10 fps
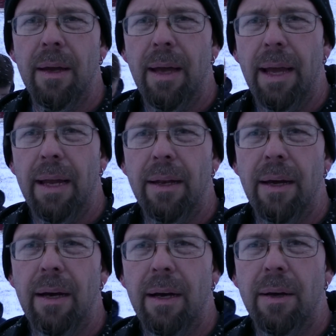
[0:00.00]
and
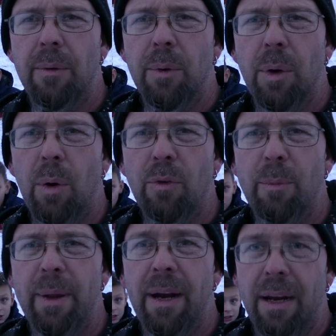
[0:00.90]
we'll go
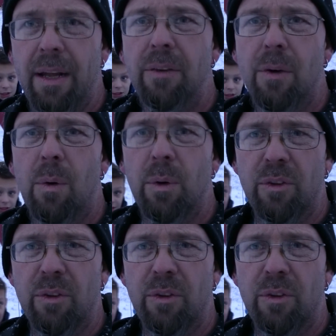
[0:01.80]
from there. It is cold.